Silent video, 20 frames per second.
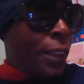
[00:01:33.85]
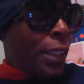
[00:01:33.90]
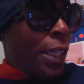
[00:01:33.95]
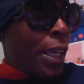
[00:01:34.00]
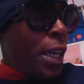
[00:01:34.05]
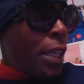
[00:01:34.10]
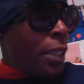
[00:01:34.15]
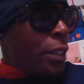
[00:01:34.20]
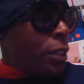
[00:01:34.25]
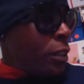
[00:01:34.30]

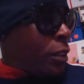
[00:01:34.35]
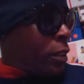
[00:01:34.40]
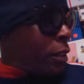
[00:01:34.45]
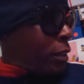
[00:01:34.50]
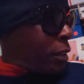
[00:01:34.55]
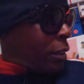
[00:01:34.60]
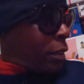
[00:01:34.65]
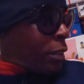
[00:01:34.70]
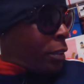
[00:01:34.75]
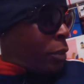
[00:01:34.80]
God is
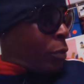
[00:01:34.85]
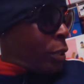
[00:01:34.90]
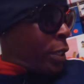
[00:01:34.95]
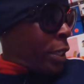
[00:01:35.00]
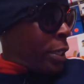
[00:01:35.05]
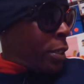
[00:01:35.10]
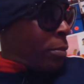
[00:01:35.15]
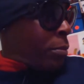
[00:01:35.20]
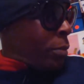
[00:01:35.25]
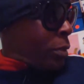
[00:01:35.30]
going to
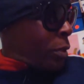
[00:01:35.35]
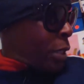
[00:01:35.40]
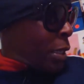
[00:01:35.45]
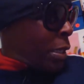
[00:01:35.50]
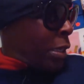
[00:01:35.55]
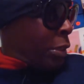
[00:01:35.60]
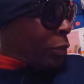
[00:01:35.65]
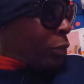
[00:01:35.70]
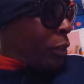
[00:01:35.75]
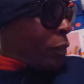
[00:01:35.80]
get them. You know,
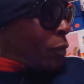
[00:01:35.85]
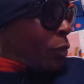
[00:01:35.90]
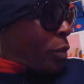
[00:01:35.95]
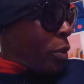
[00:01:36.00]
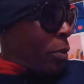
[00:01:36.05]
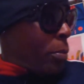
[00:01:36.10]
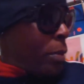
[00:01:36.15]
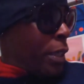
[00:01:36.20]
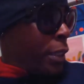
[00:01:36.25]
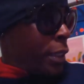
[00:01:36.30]
I ain't going to even
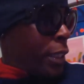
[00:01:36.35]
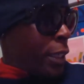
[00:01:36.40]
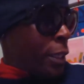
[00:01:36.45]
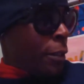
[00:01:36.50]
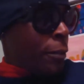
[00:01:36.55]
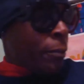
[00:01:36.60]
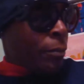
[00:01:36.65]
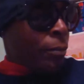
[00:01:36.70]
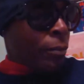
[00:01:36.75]
worry about that.